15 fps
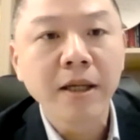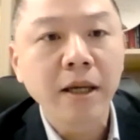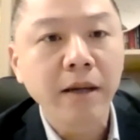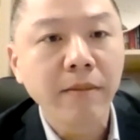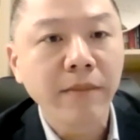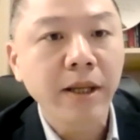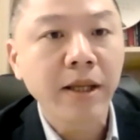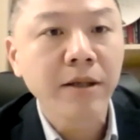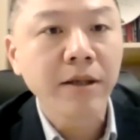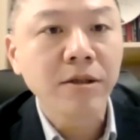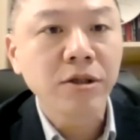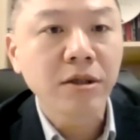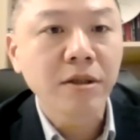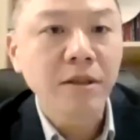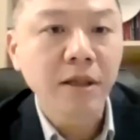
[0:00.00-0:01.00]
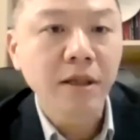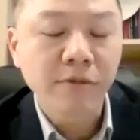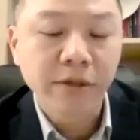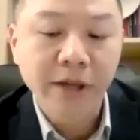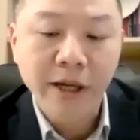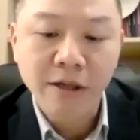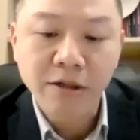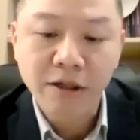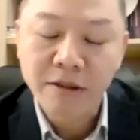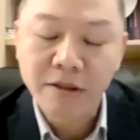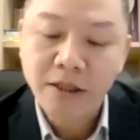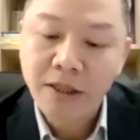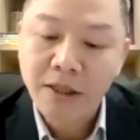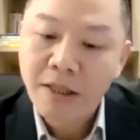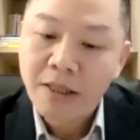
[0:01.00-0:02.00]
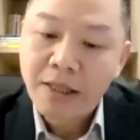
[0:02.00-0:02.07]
and manage their relations